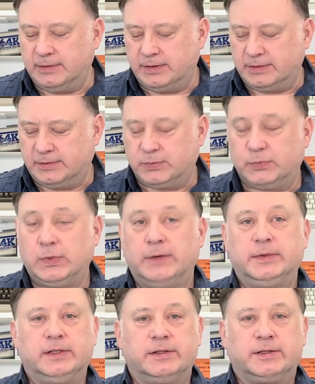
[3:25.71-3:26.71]
Well, it's
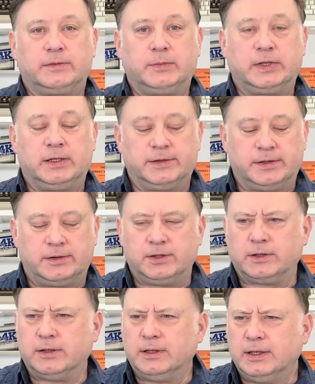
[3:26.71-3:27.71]
probably just because of the
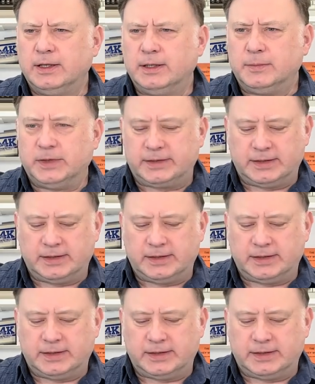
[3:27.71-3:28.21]
sugar. But